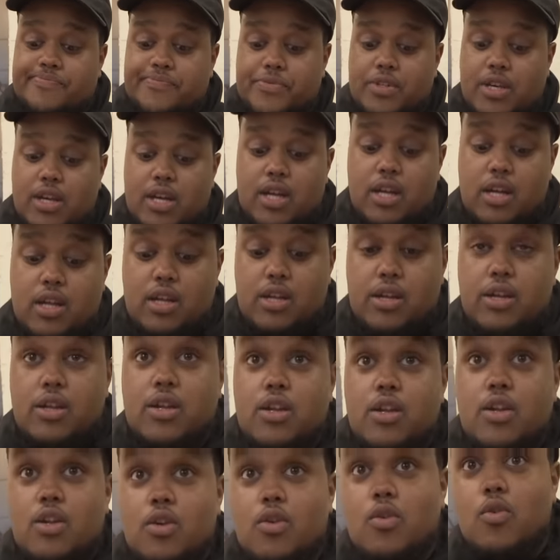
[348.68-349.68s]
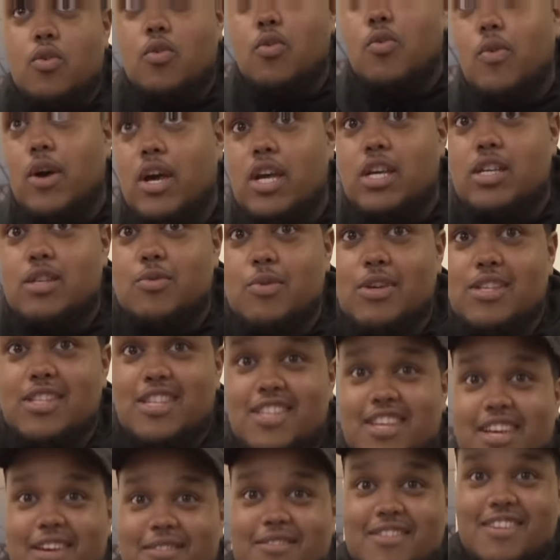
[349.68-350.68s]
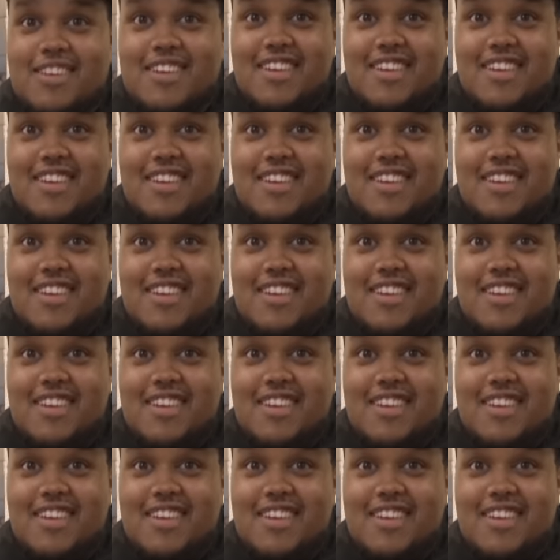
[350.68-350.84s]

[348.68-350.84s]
Yeah. Where's the chip?